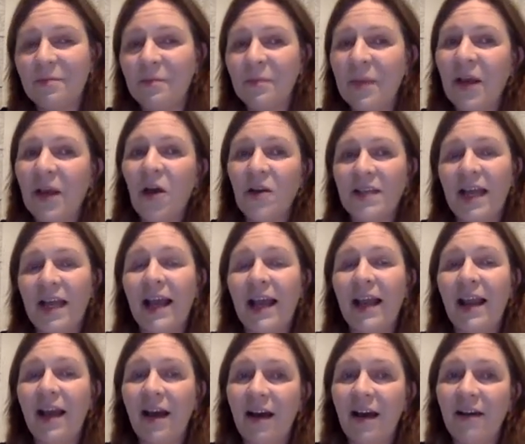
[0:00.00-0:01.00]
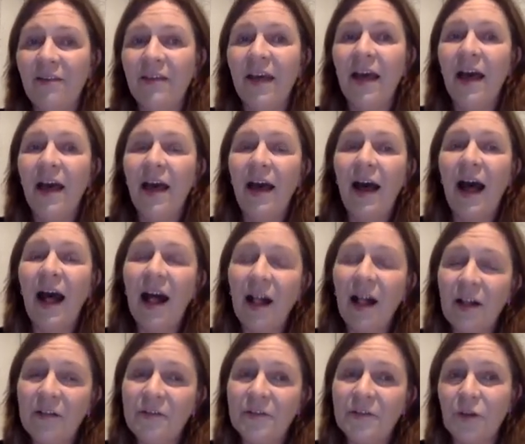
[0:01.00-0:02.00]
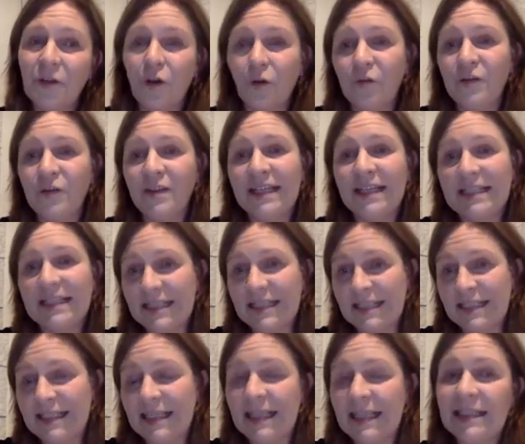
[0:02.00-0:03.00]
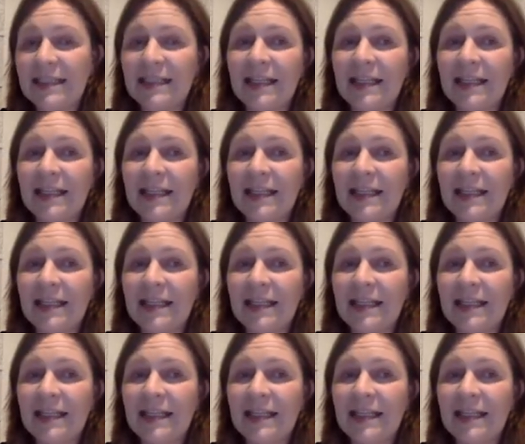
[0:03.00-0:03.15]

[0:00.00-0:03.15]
because I love halves of sentences.